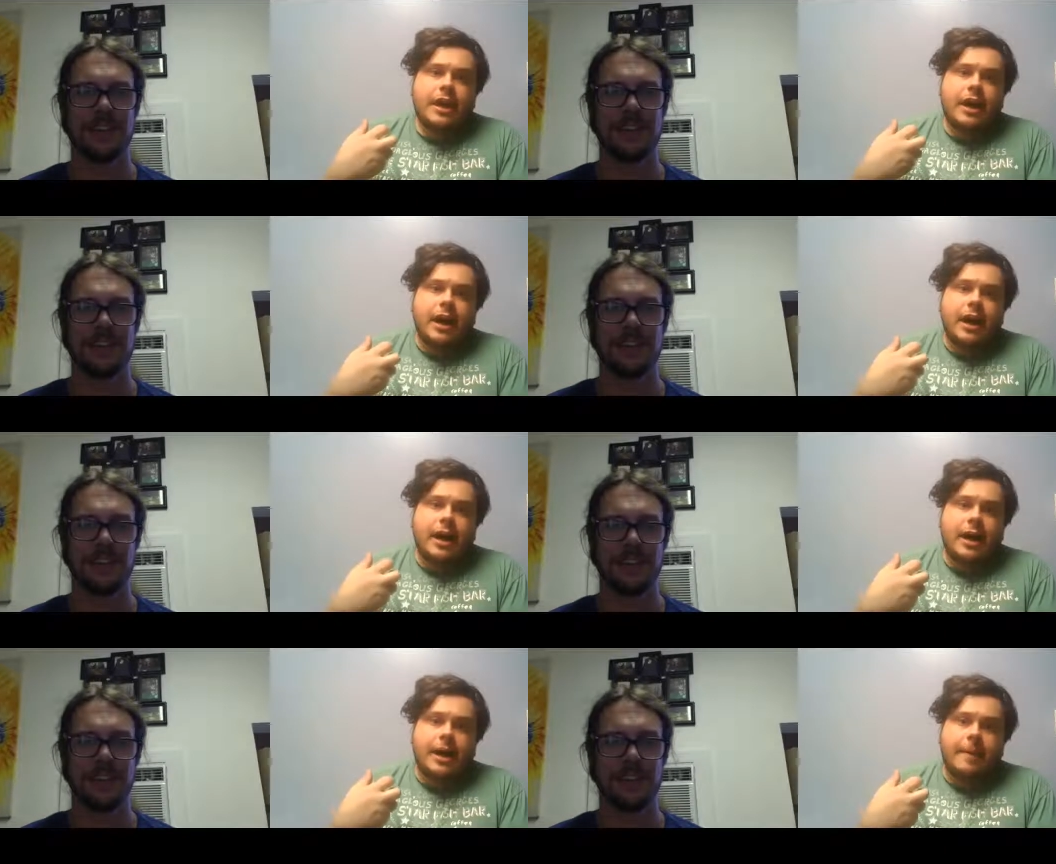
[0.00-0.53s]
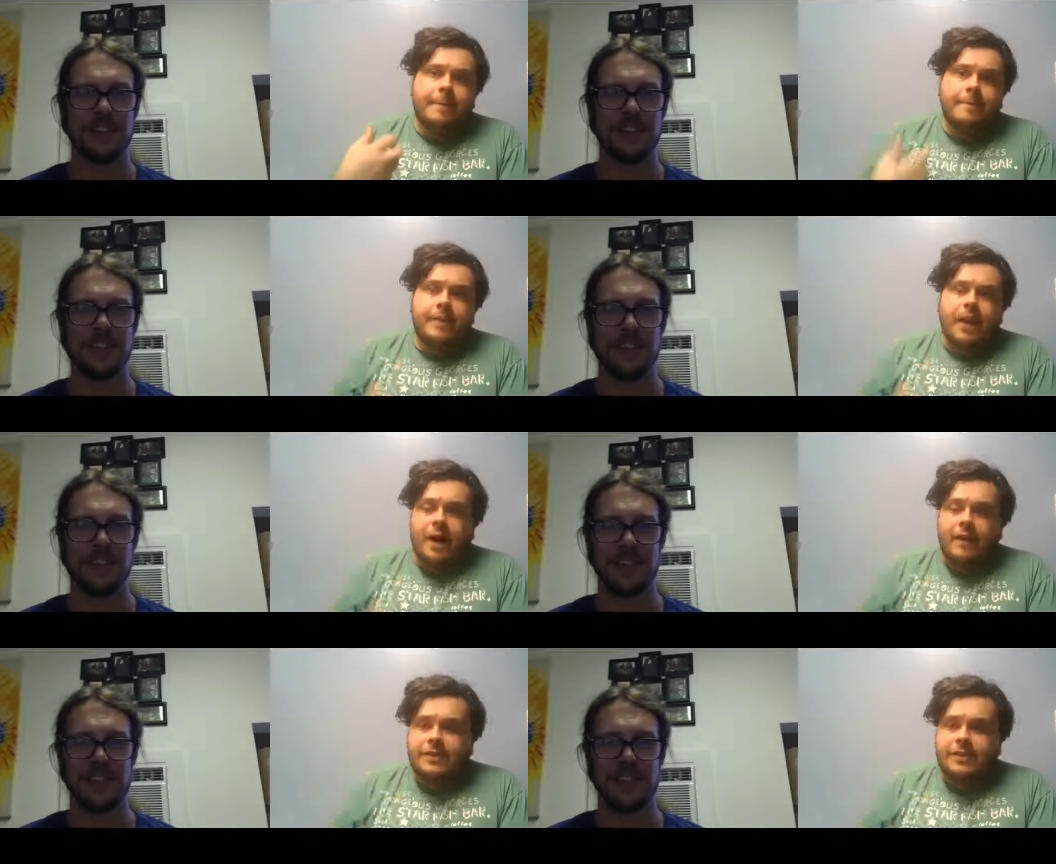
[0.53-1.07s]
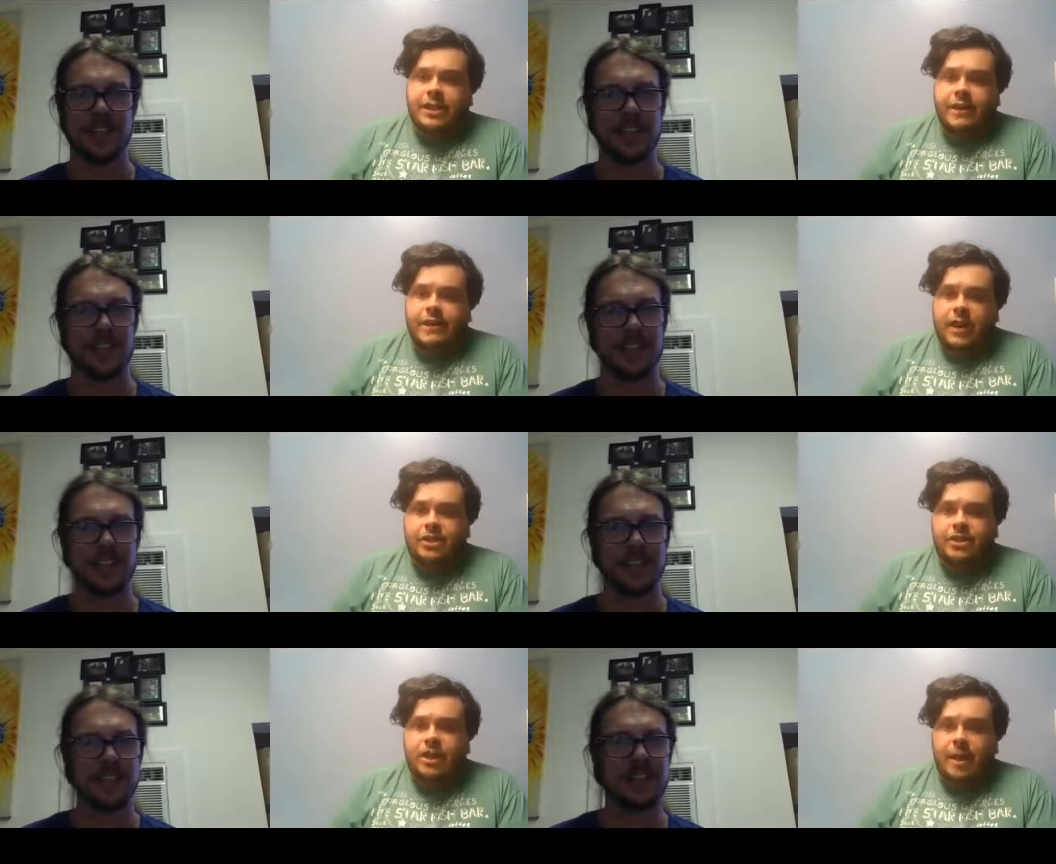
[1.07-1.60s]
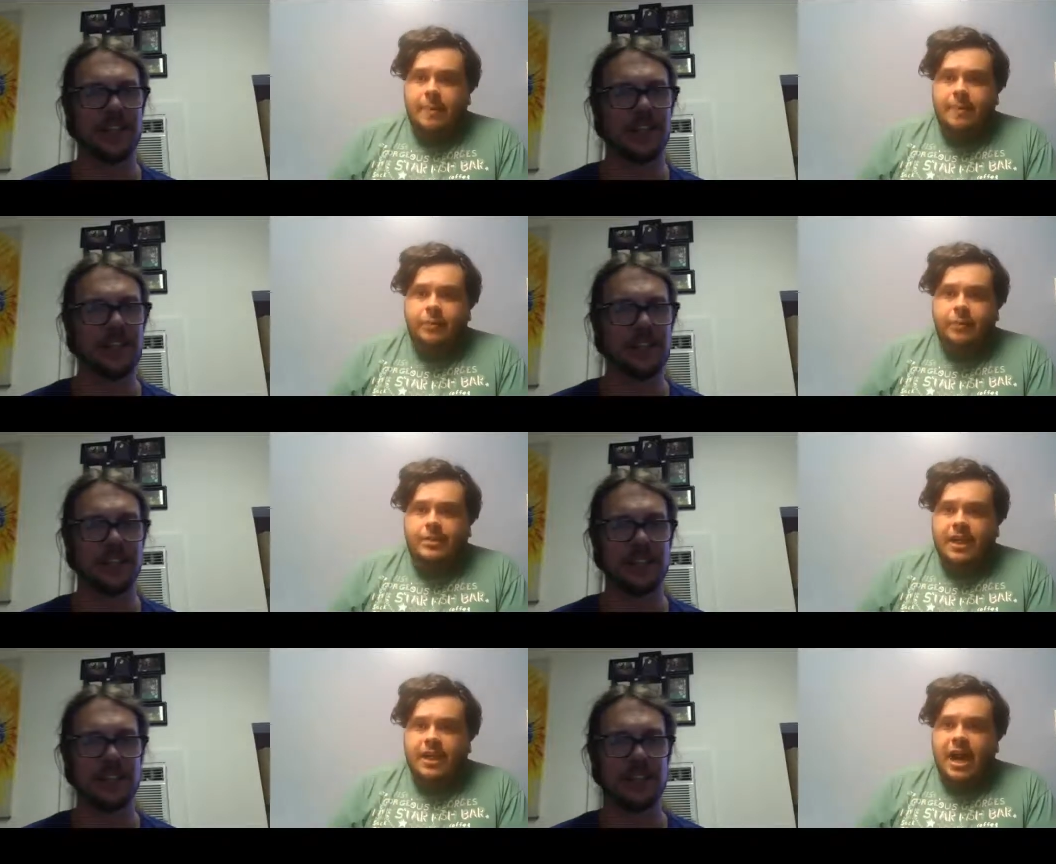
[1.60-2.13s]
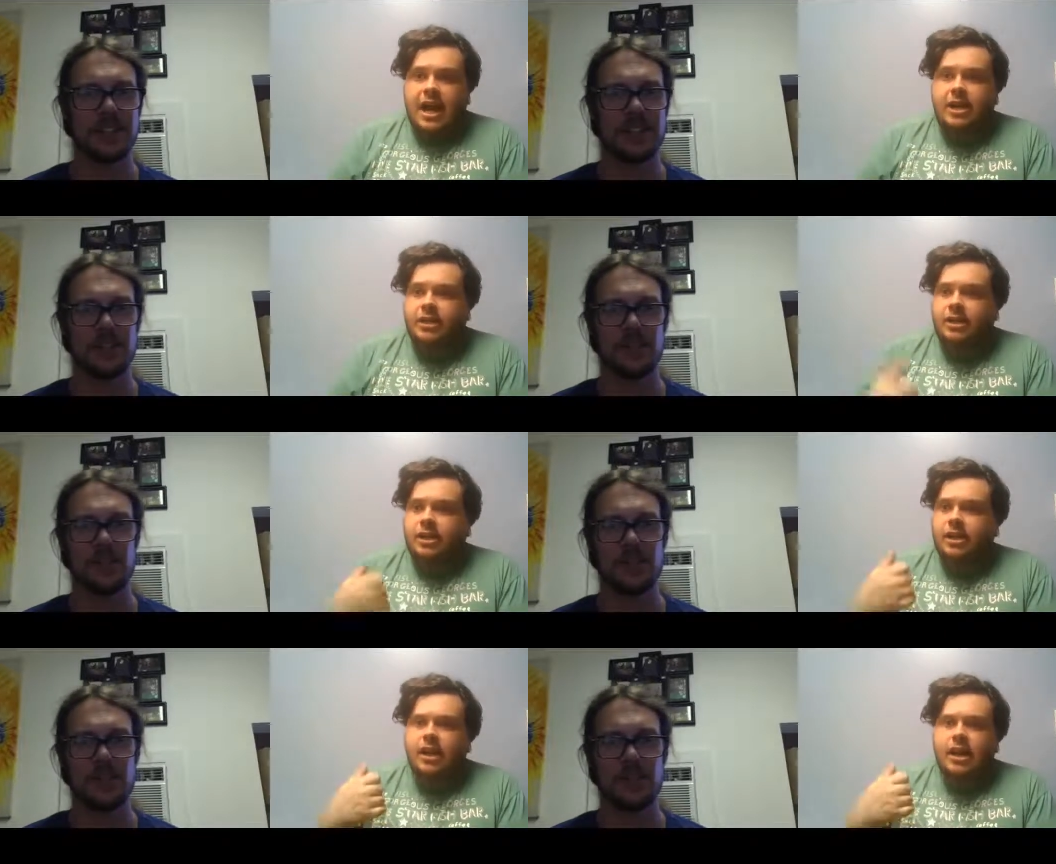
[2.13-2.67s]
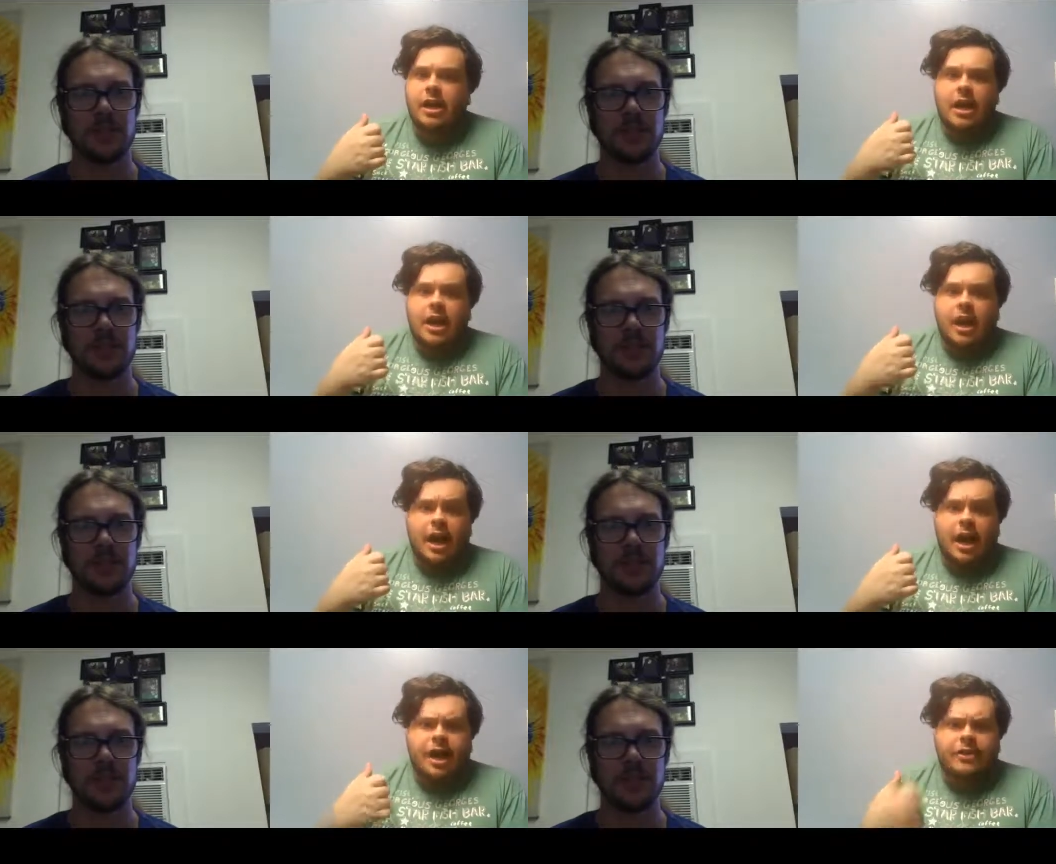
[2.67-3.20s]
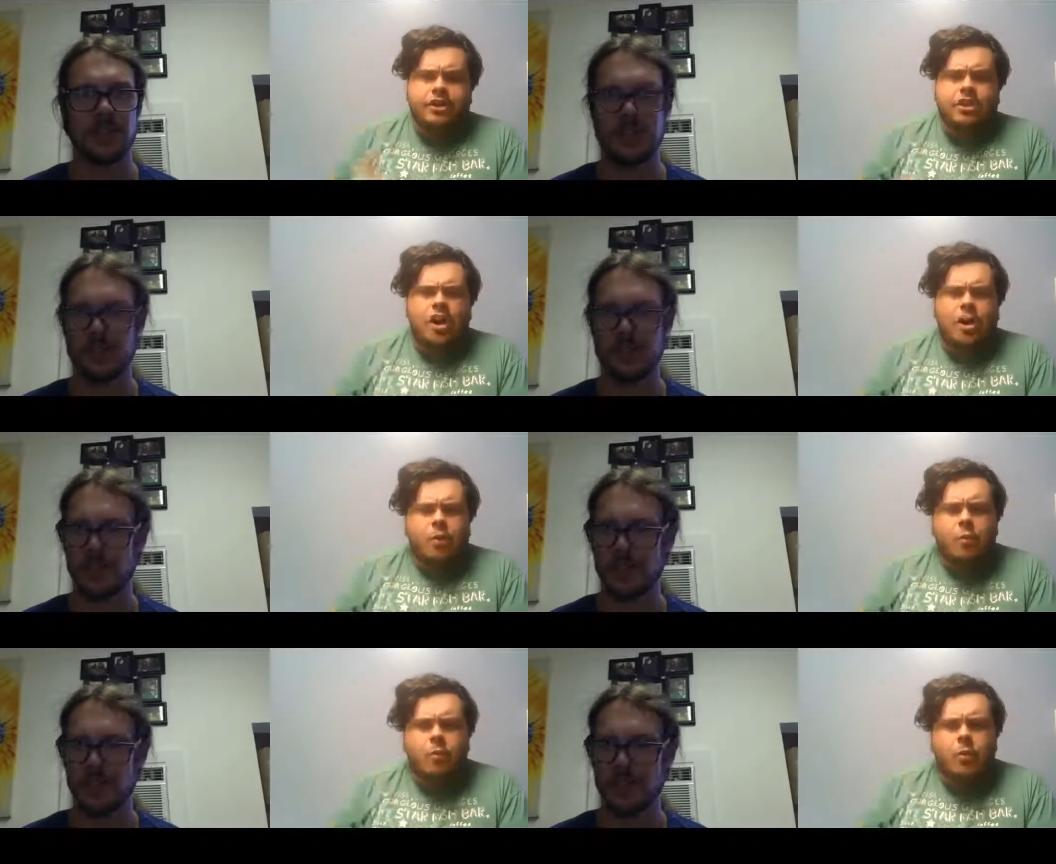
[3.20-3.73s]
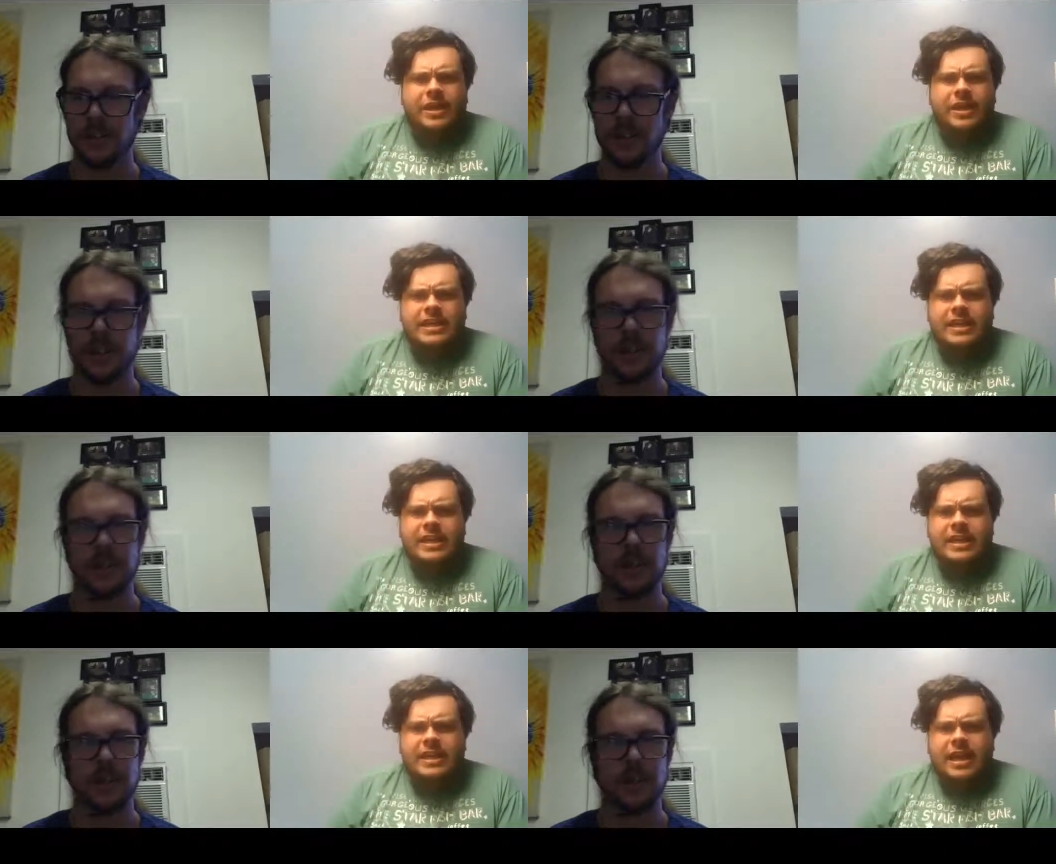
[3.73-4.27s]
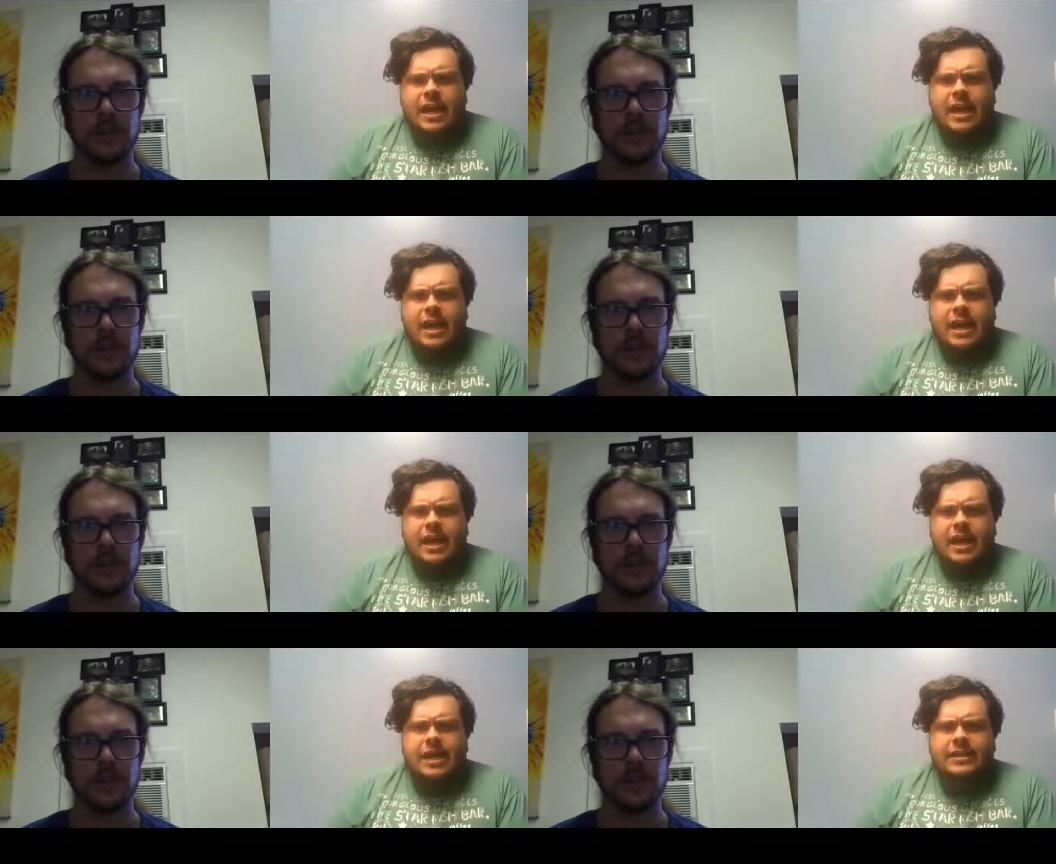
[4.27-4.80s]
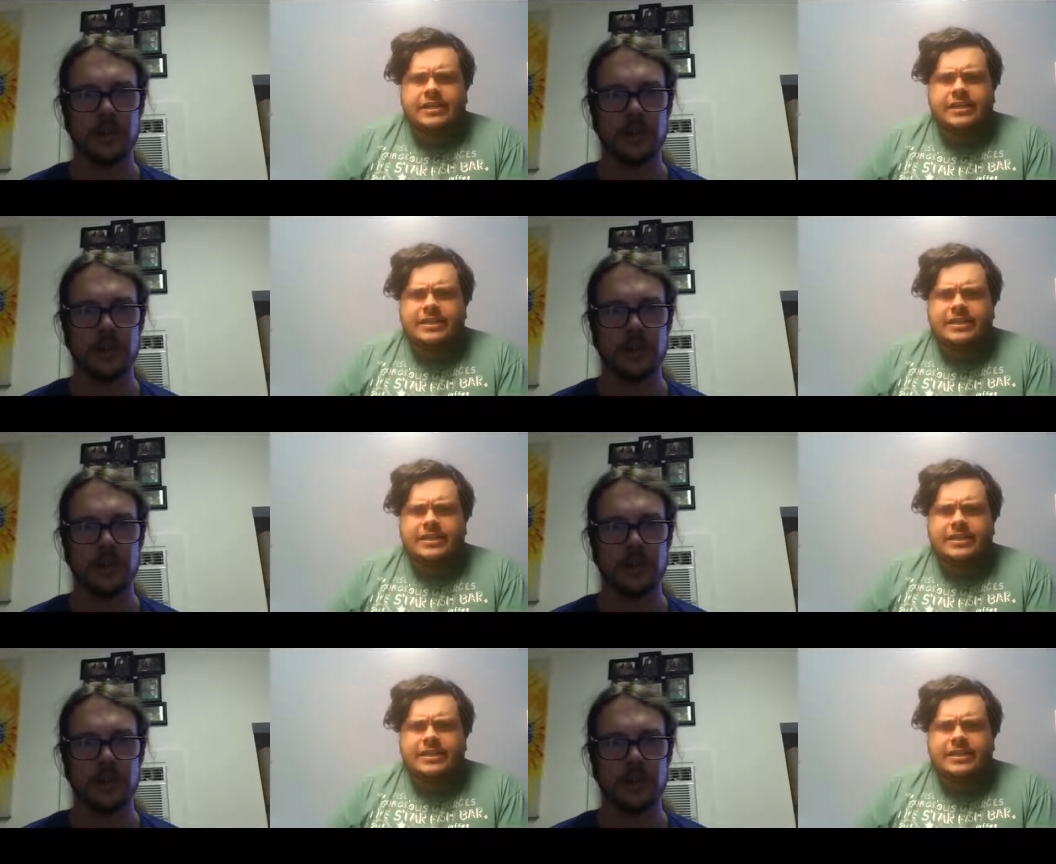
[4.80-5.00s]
Speaker 1: Um, obviously, I've gone shopping with Tyler. Uh, do you know Wendy uh, and